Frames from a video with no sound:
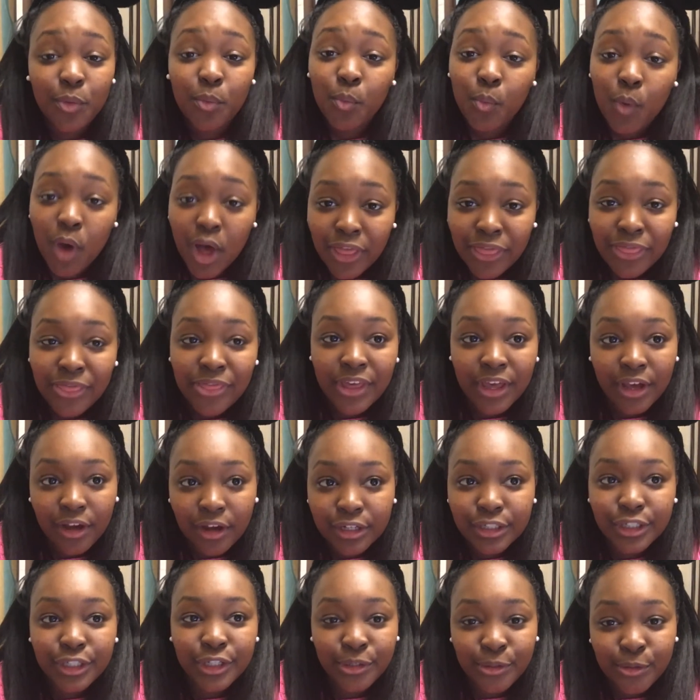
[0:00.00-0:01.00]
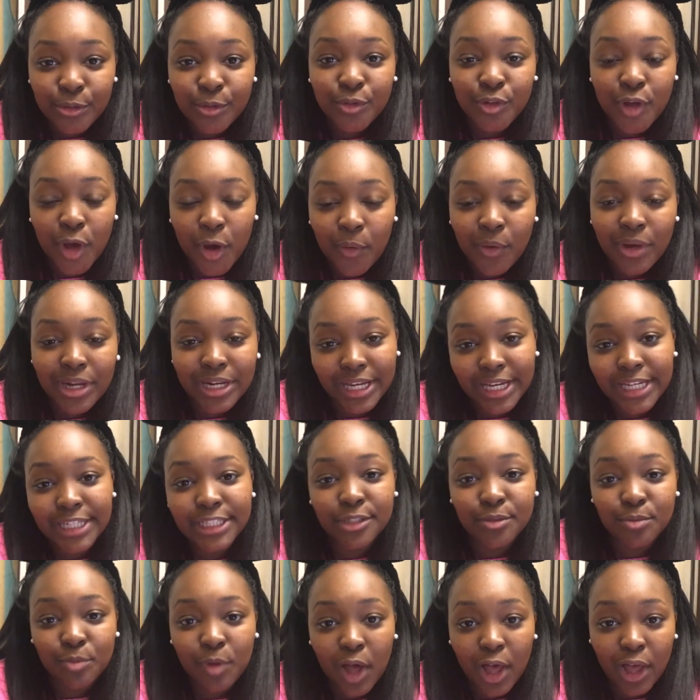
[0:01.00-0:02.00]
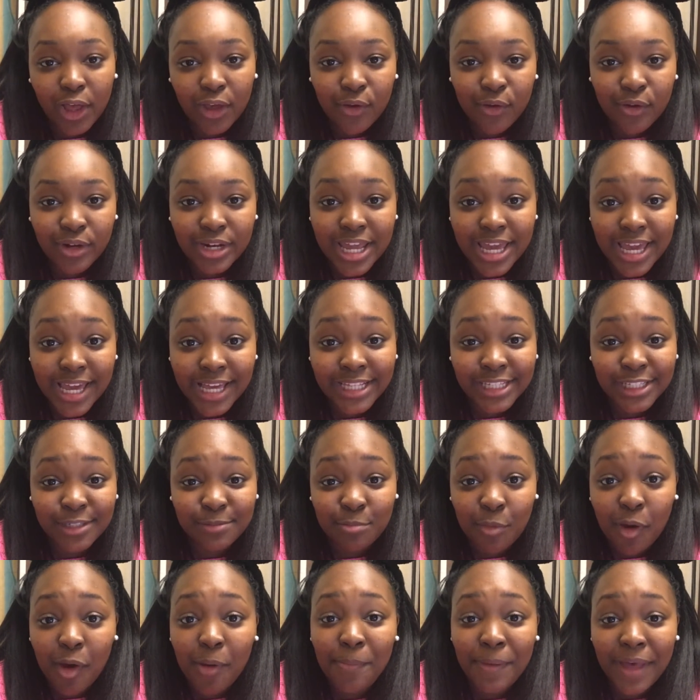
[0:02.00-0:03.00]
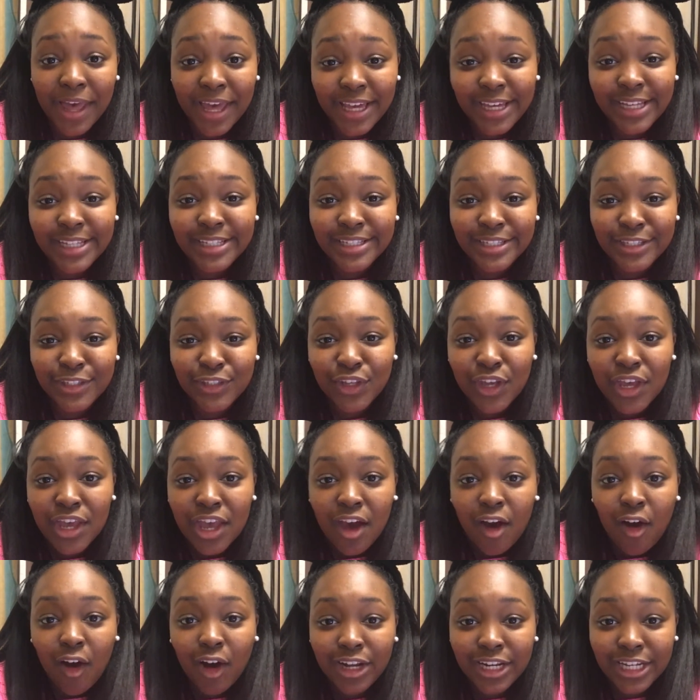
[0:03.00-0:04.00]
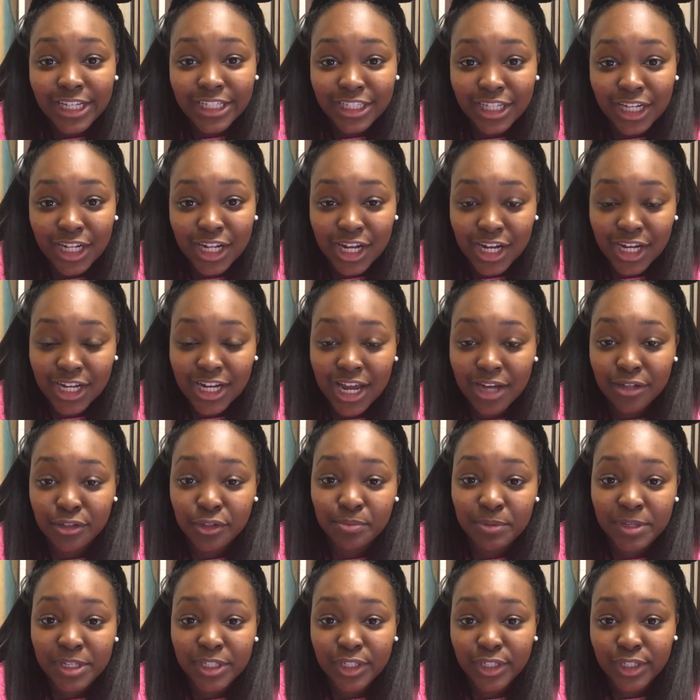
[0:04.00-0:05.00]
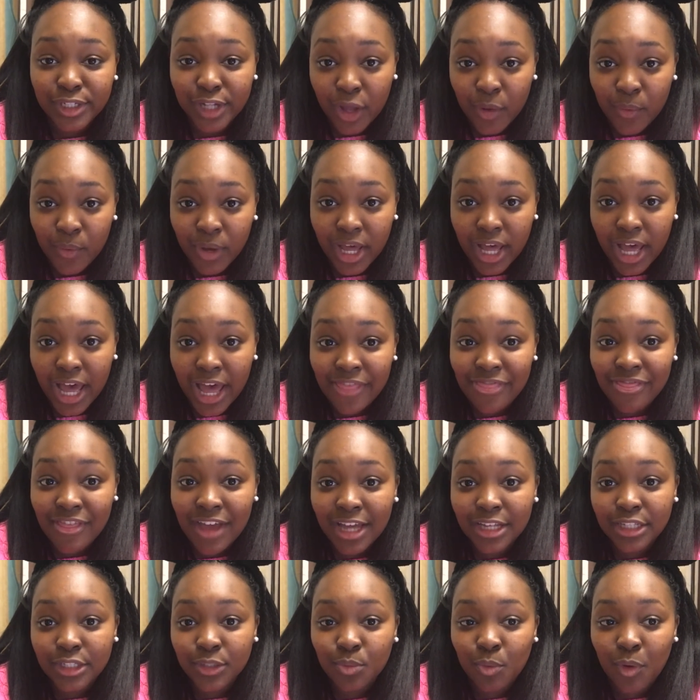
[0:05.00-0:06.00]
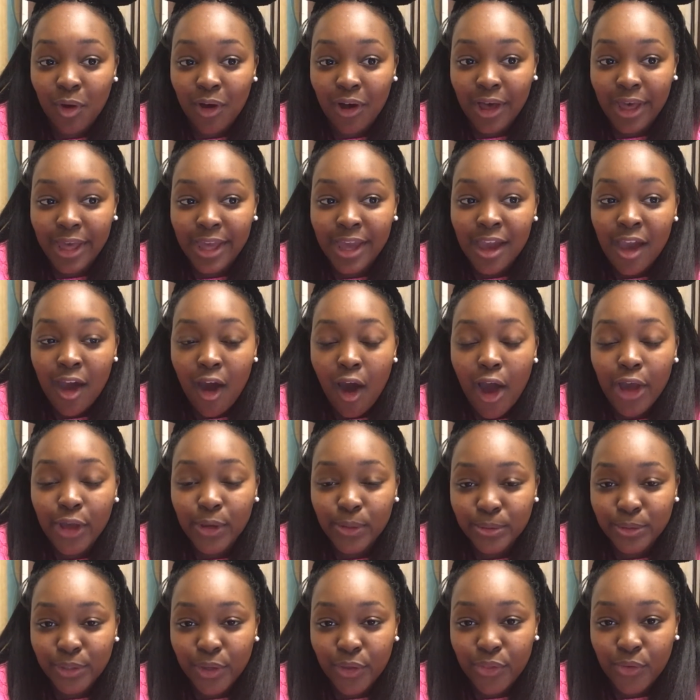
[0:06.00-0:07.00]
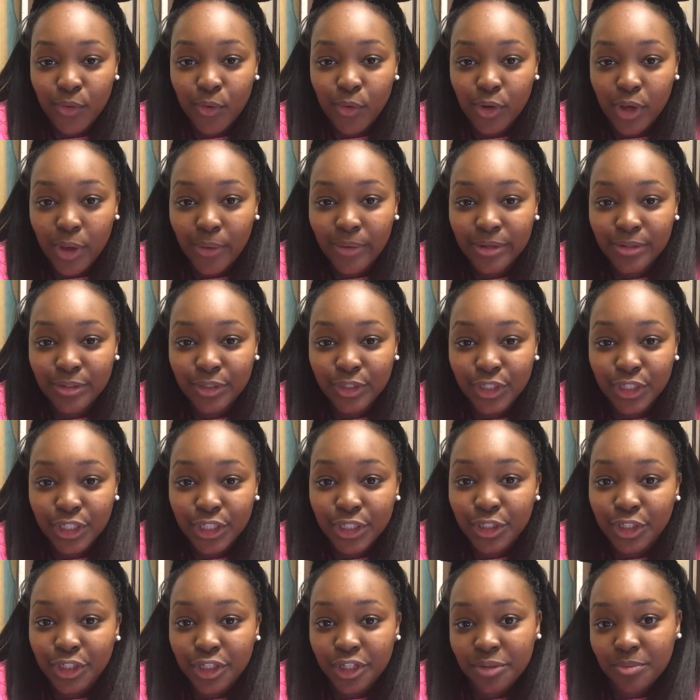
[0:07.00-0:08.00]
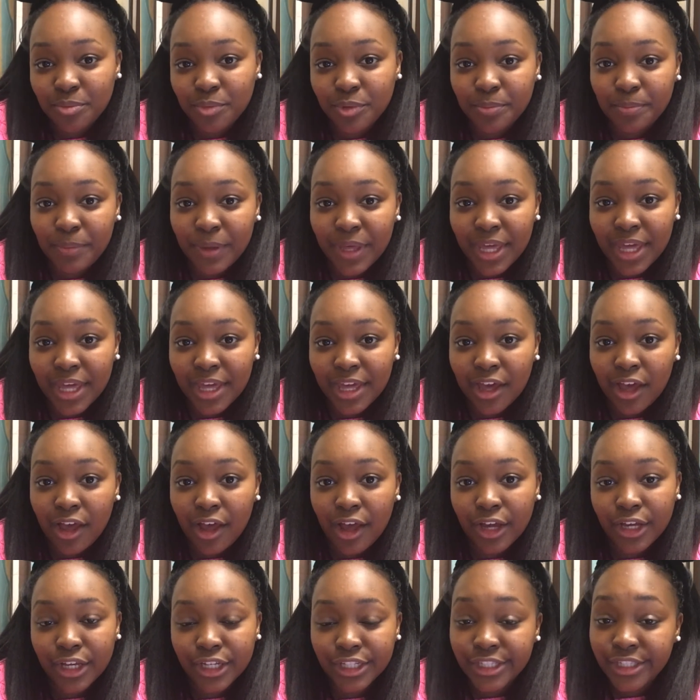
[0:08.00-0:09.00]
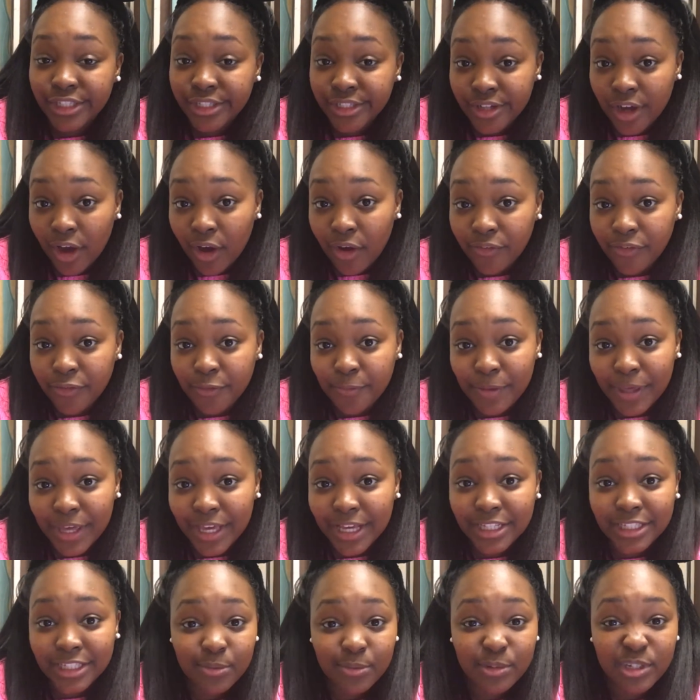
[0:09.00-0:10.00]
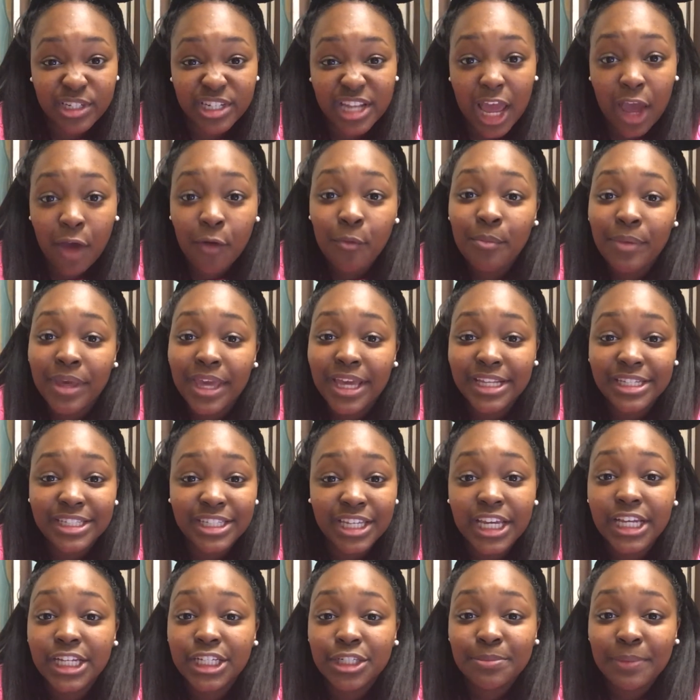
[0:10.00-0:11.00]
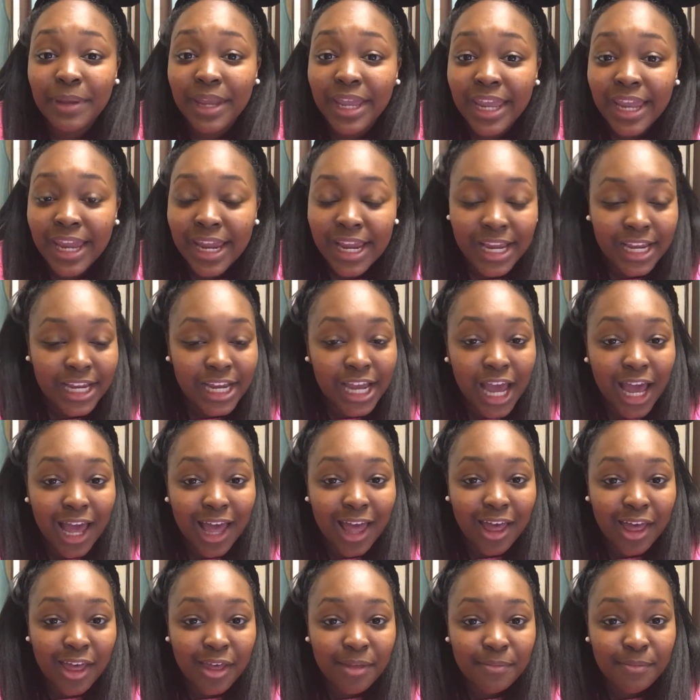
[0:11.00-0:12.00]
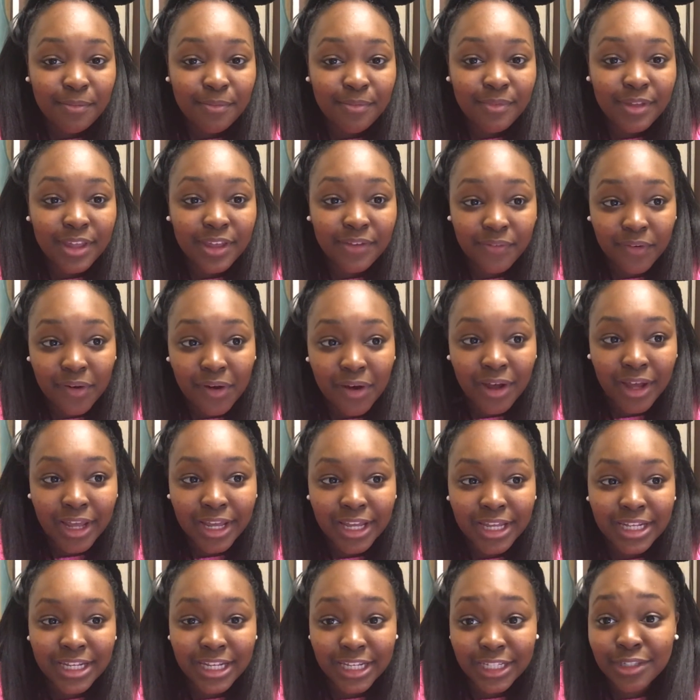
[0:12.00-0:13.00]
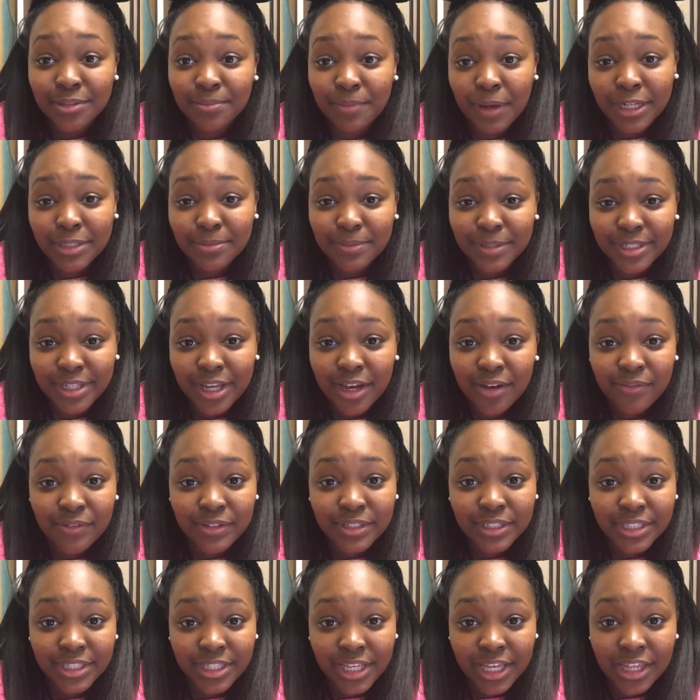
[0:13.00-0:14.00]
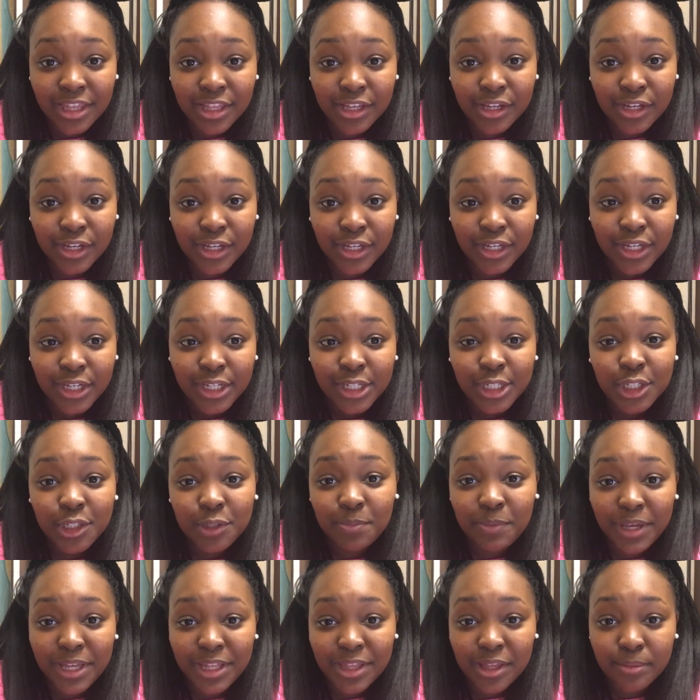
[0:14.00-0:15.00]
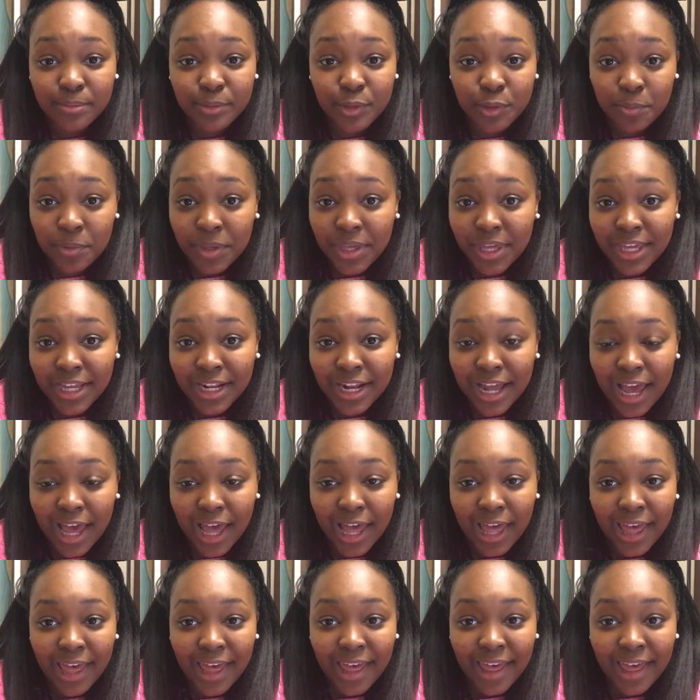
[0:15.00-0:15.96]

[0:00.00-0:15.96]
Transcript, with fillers: The one thing I do know I need to work on is my pace. I need to learn how to speak slower and that's why I also thought going onto YouTube would be a good start for me it could help me and teach me um, if I listen back to myself and see the speed that I'm speaking at.